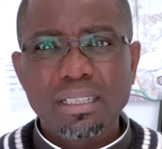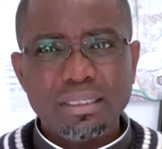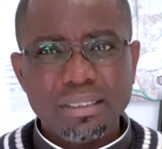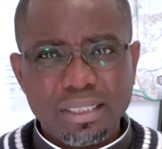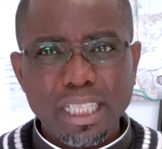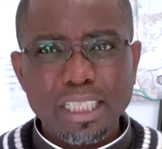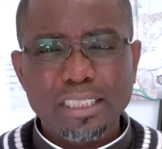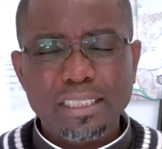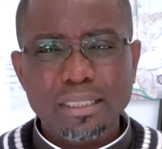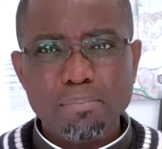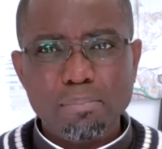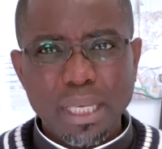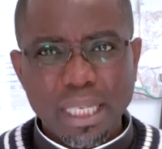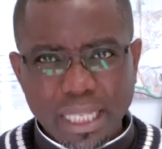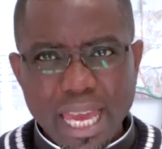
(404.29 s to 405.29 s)
just
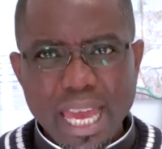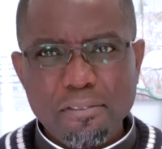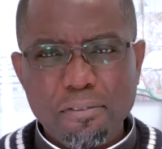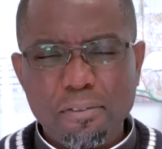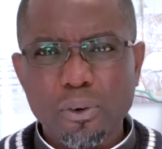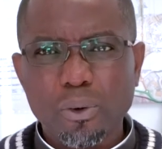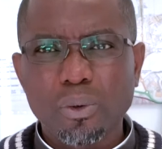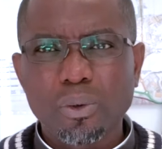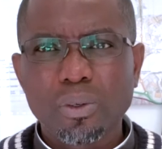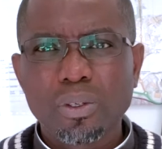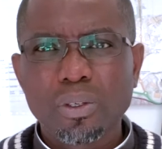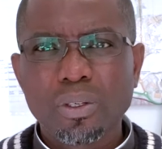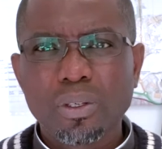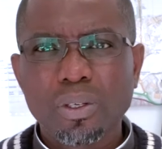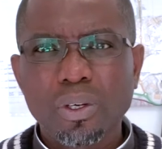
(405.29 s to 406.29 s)
be careful
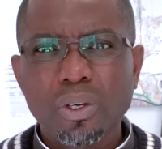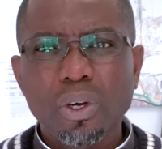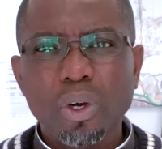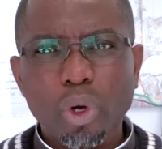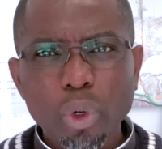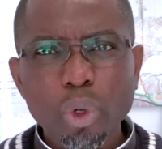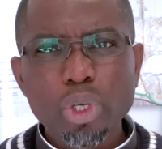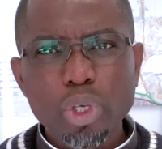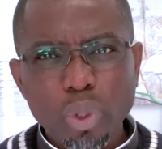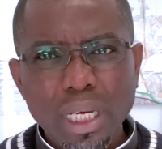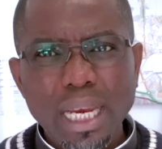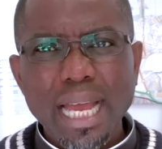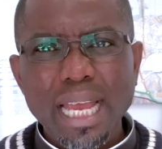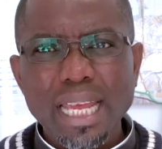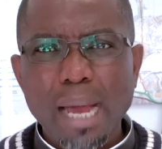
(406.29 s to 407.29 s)
who you
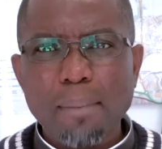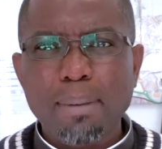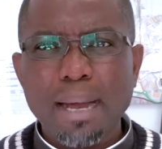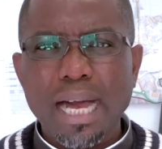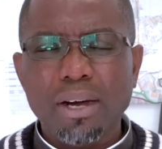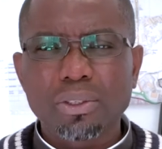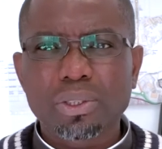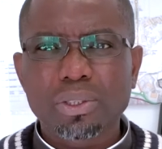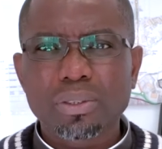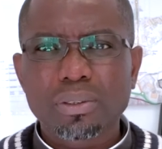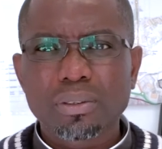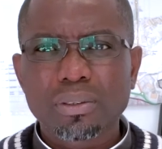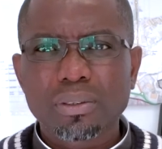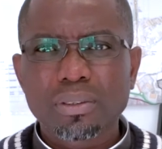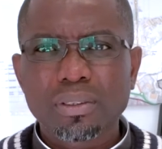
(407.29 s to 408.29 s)
lie about
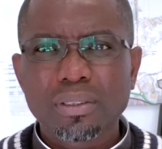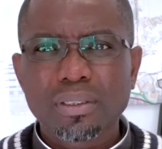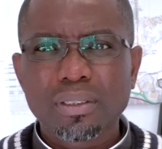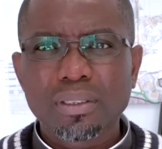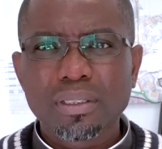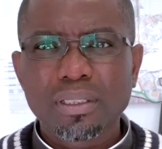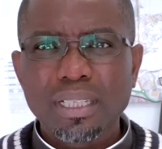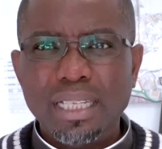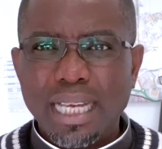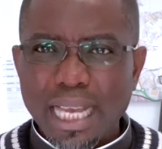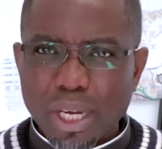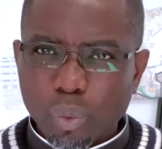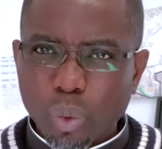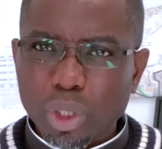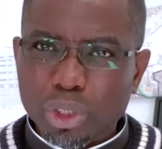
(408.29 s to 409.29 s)

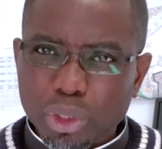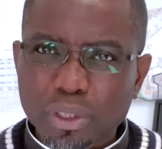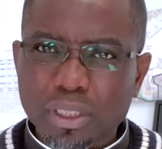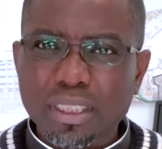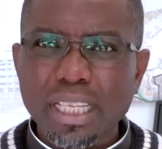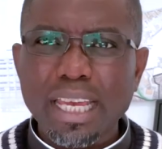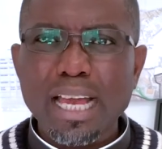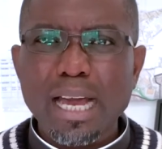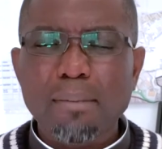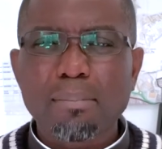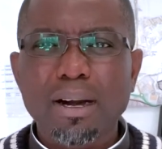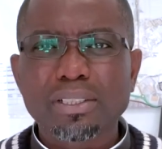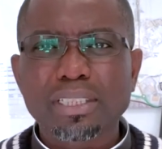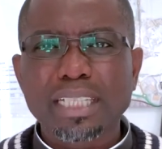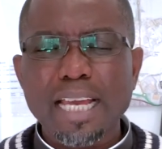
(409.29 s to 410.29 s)
and what you say
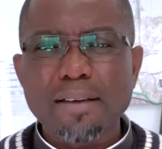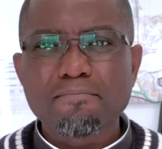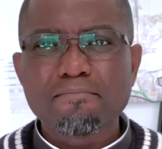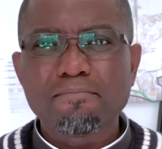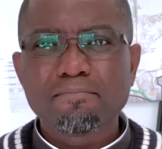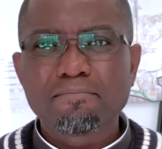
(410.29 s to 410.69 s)
about them,